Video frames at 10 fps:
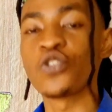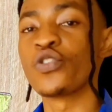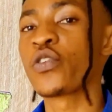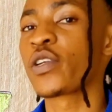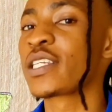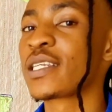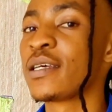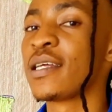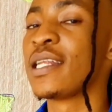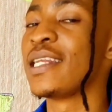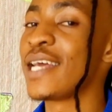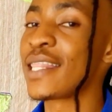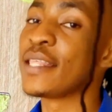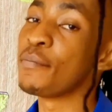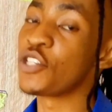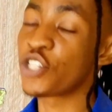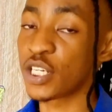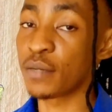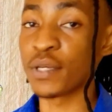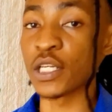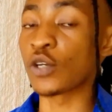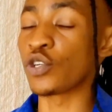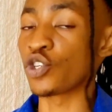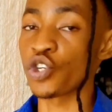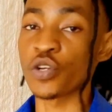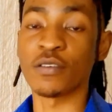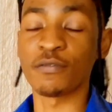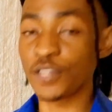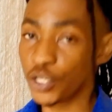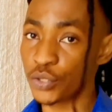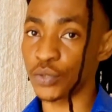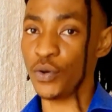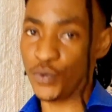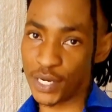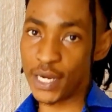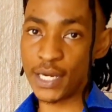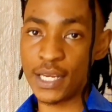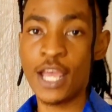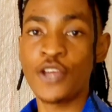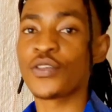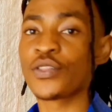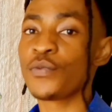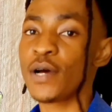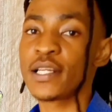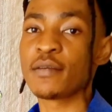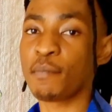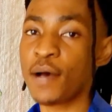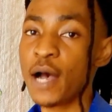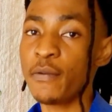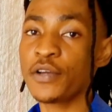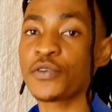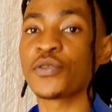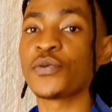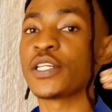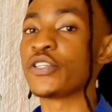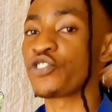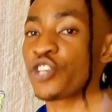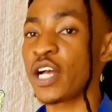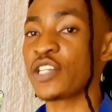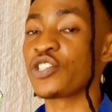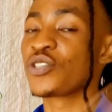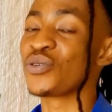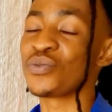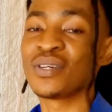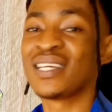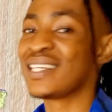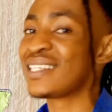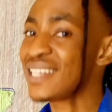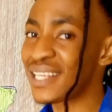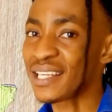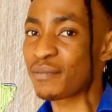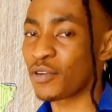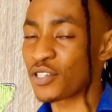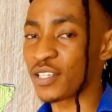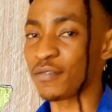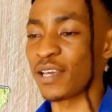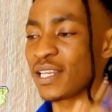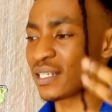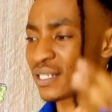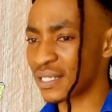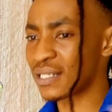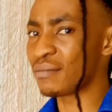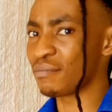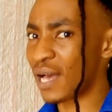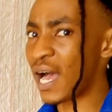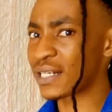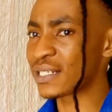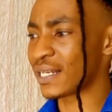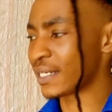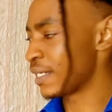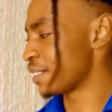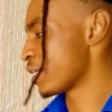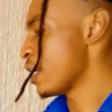Do not let the machine be in control of you, okay? You're the one in power, you're the one in charge. So take that motive and act like it.